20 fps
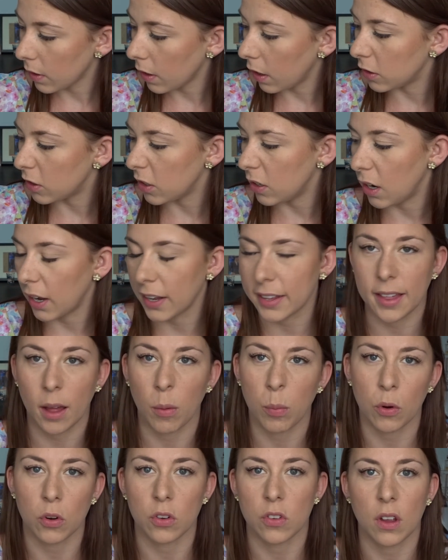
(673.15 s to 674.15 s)
I do like
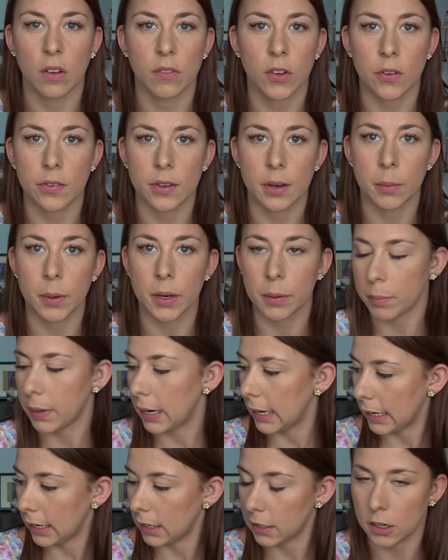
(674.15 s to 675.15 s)
that bronzer, I've used it
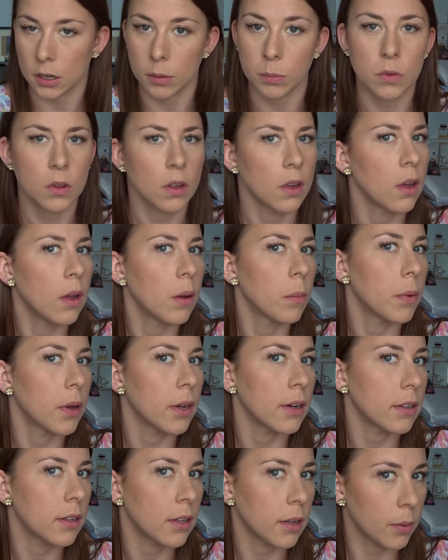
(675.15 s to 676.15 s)
plenty of times,
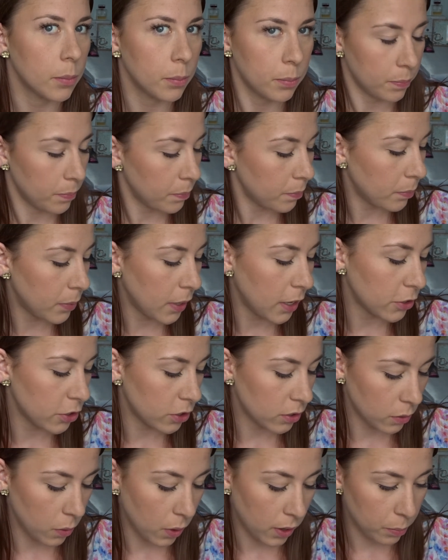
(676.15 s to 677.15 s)
but the
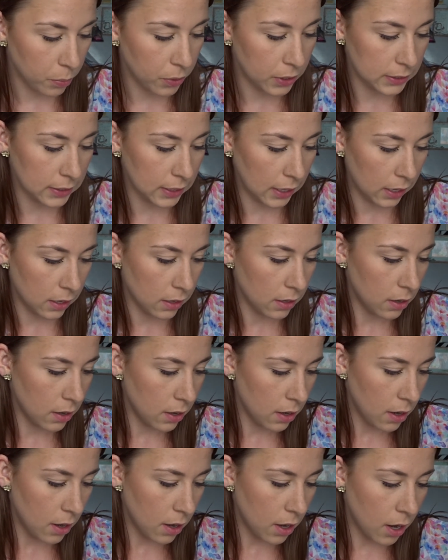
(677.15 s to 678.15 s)
blush is quite pretty.
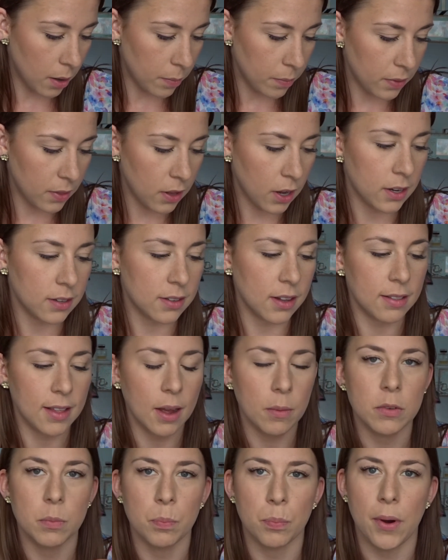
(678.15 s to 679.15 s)
Like I said,
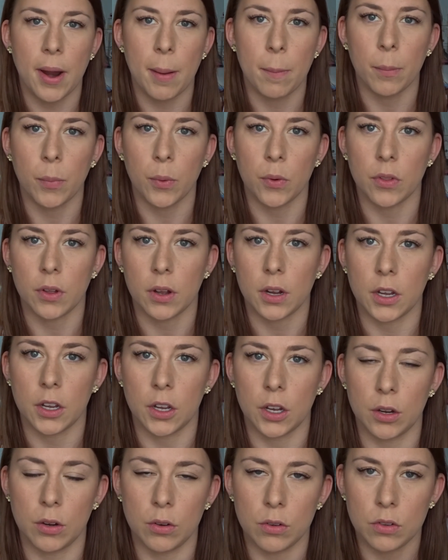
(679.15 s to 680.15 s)
that was Bramble that I
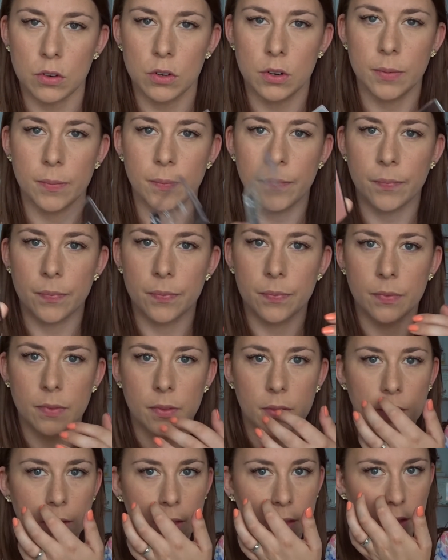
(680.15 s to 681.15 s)
used.
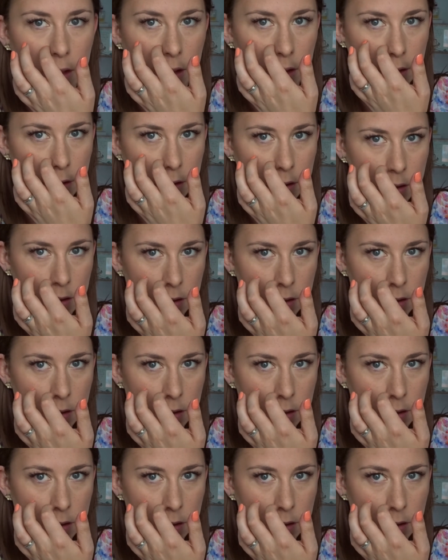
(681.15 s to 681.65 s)
There.